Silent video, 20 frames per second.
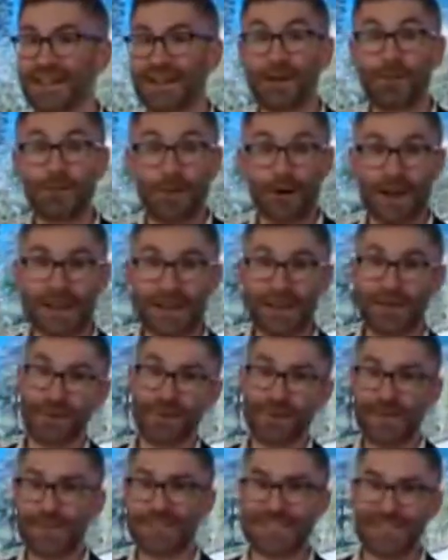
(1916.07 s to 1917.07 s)
And why? Well,
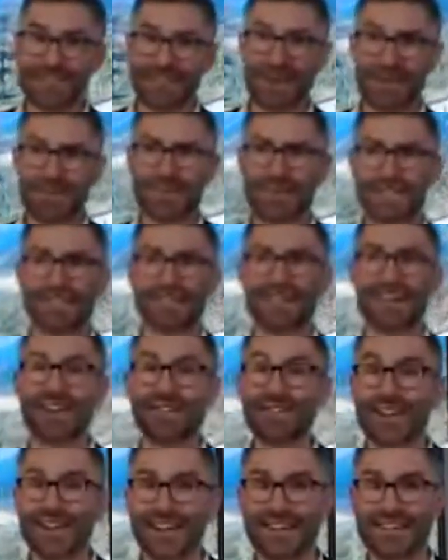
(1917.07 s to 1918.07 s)
because companies are
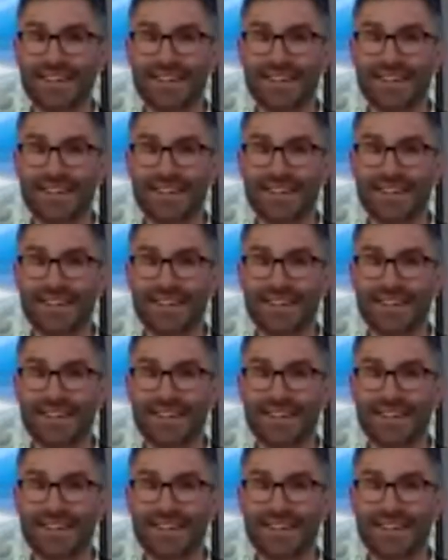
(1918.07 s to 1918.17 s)
clever.